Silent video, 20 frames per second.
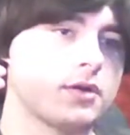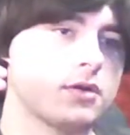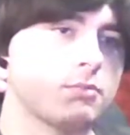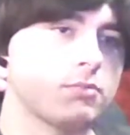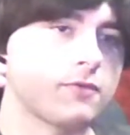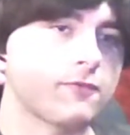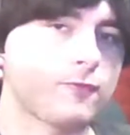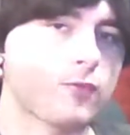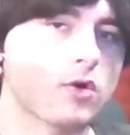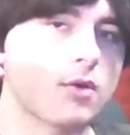Her
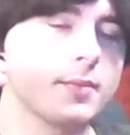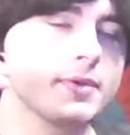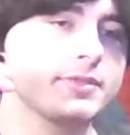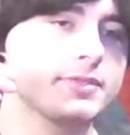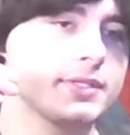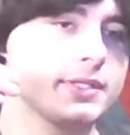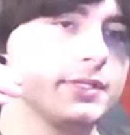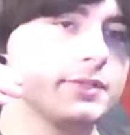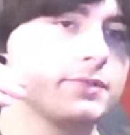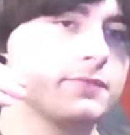
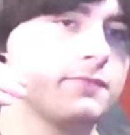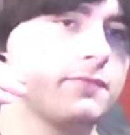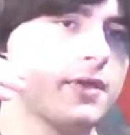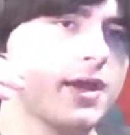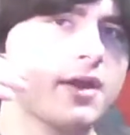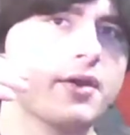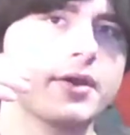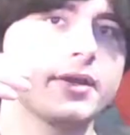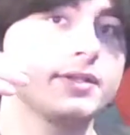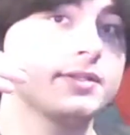performance is
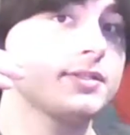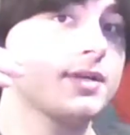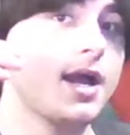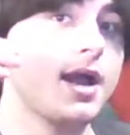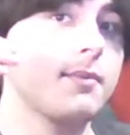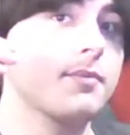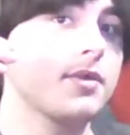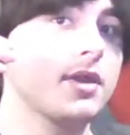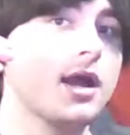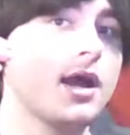very
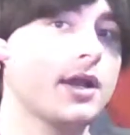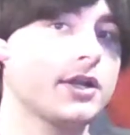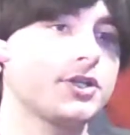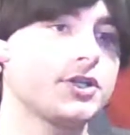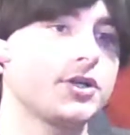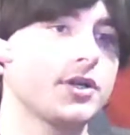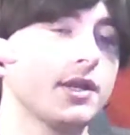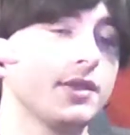top-notch,